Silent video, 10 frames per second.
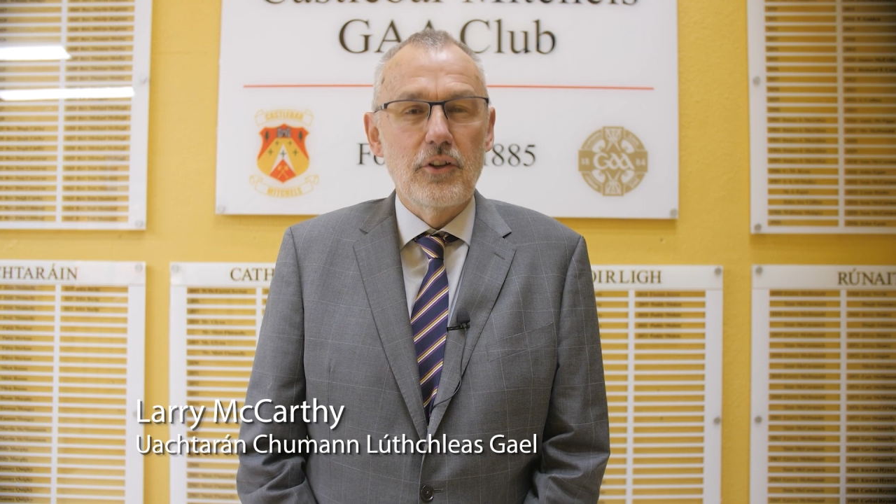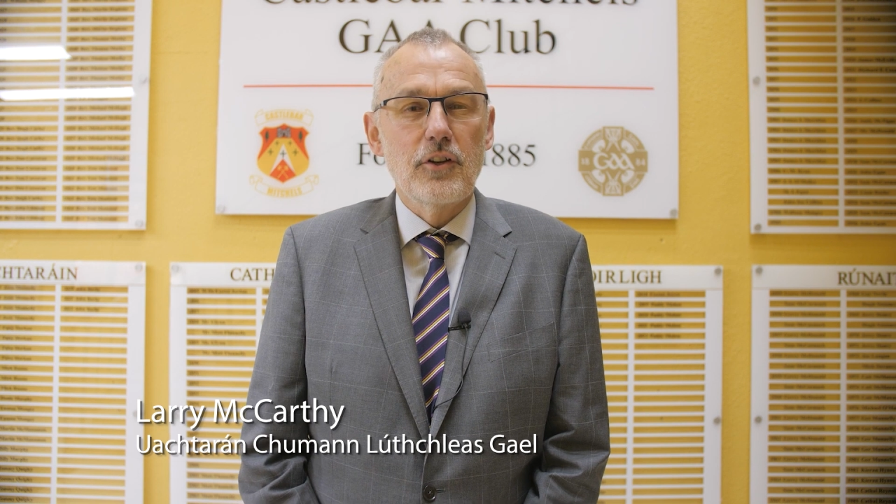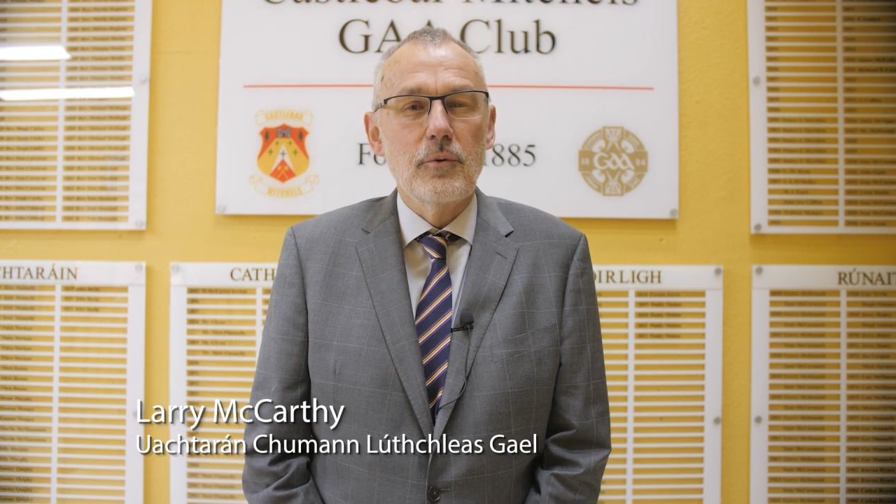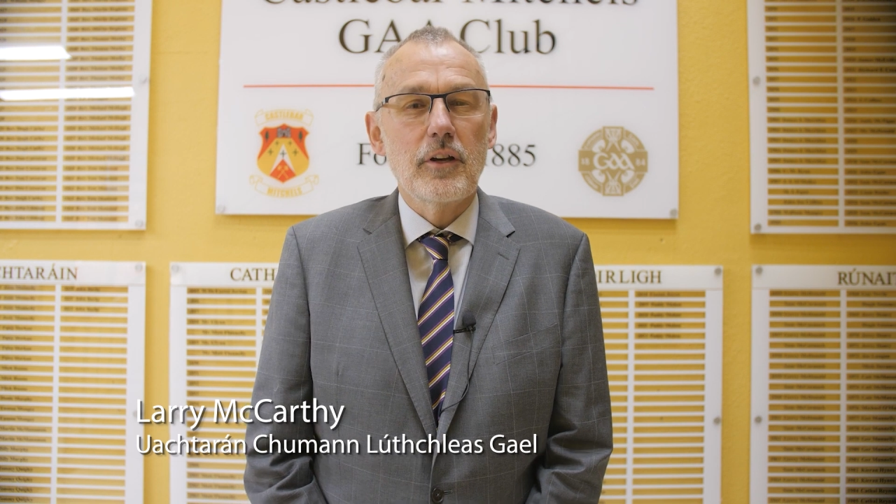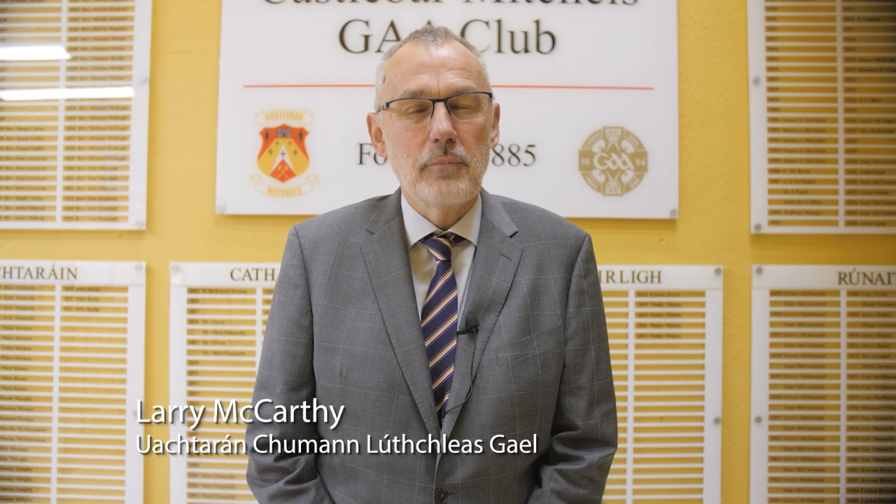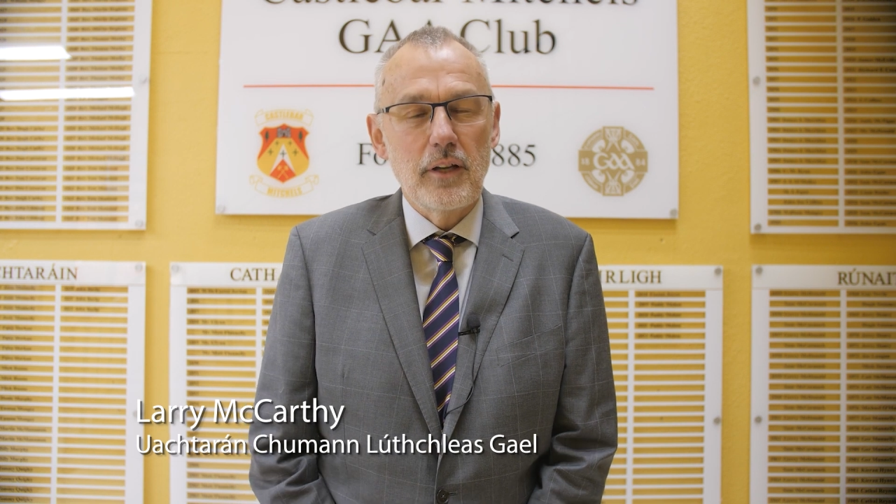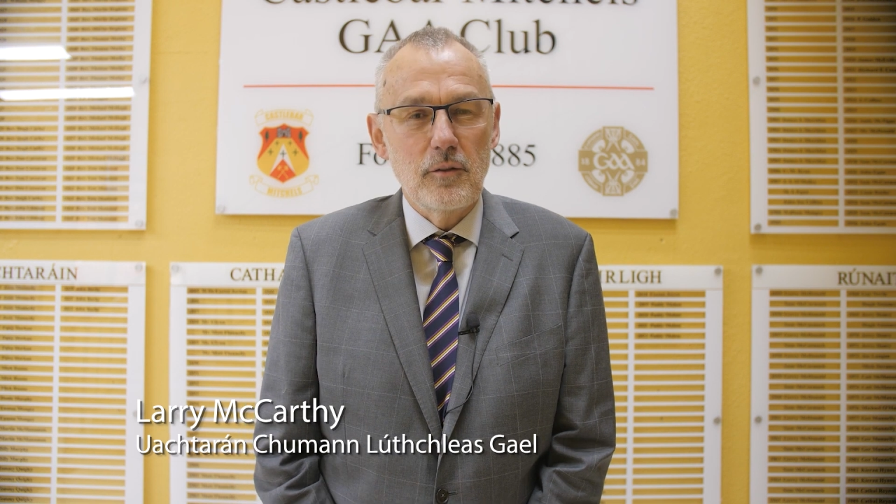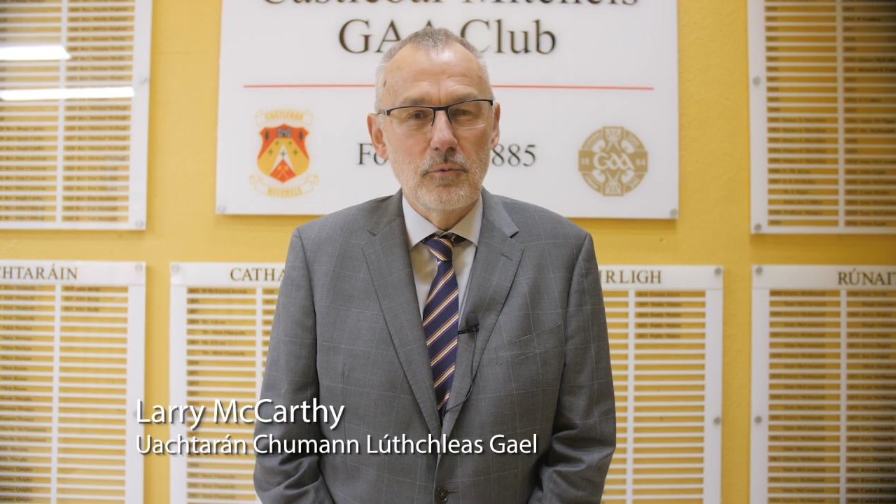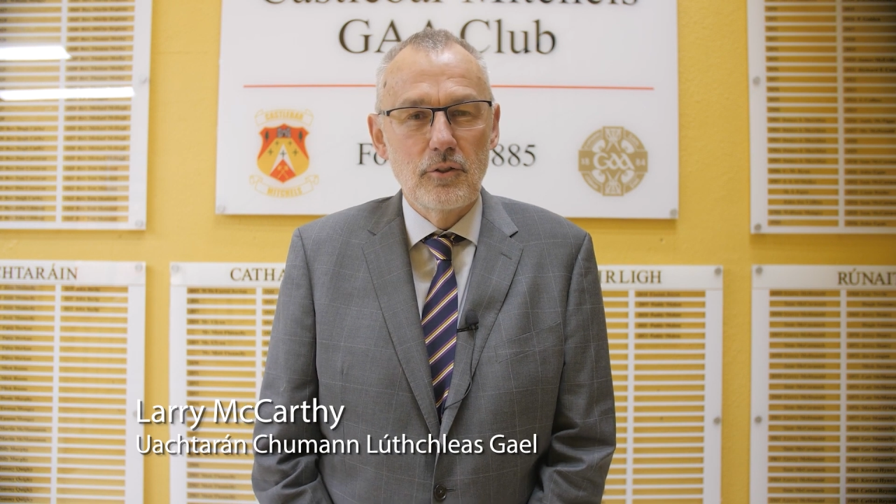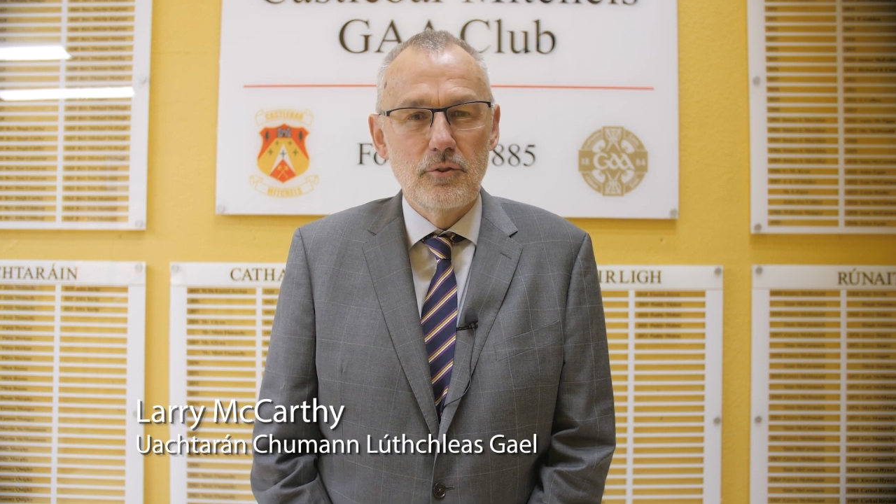friend of mine,
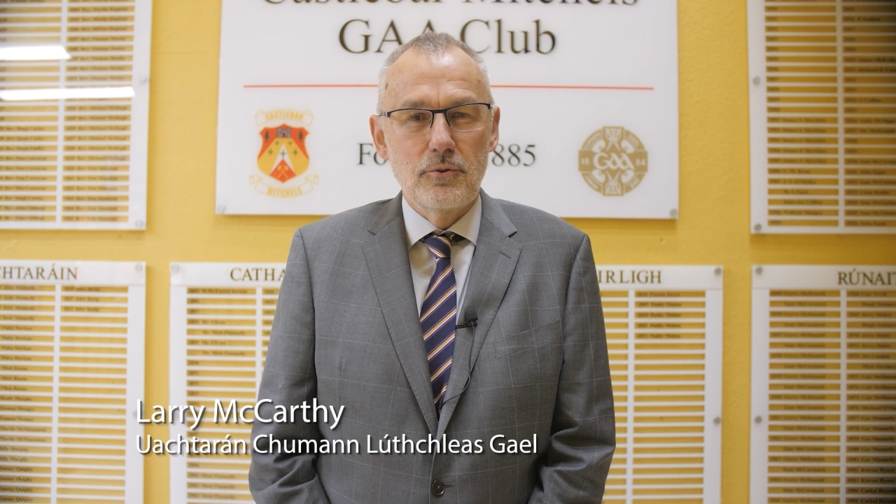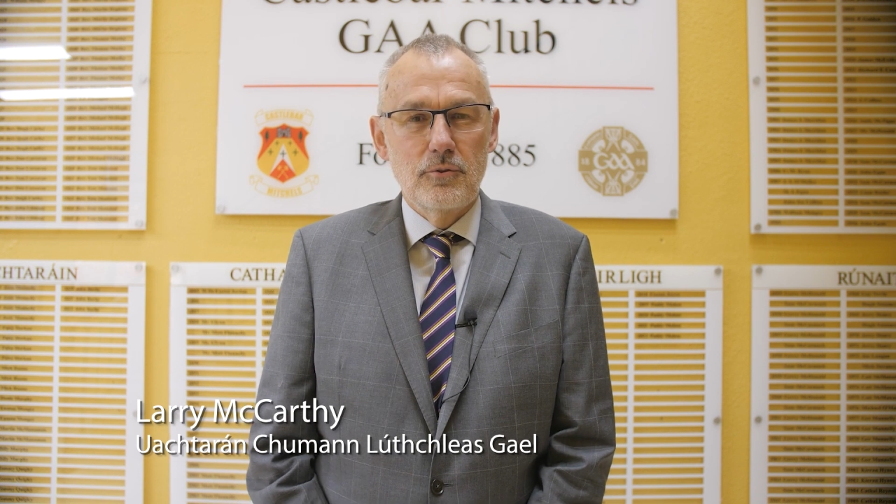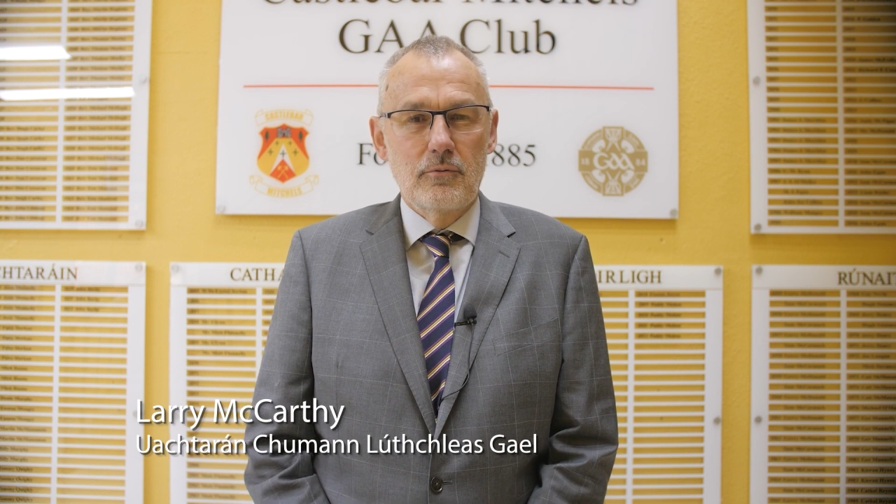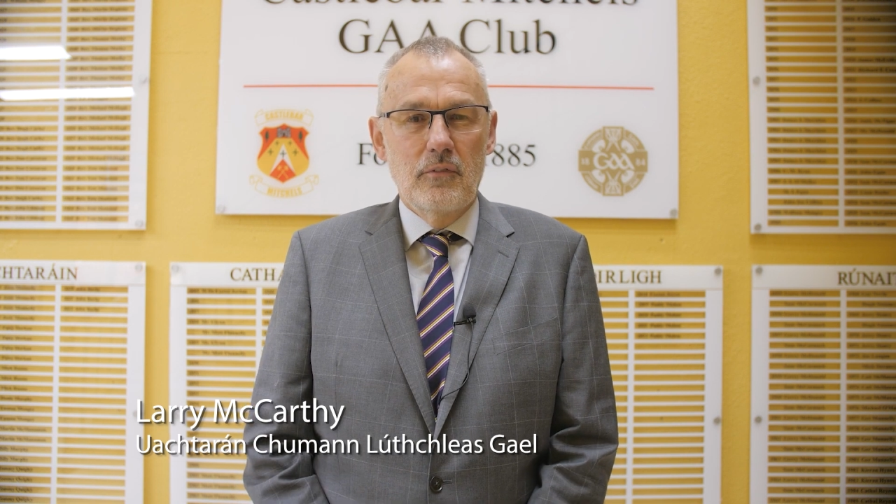Paddy Muldoon,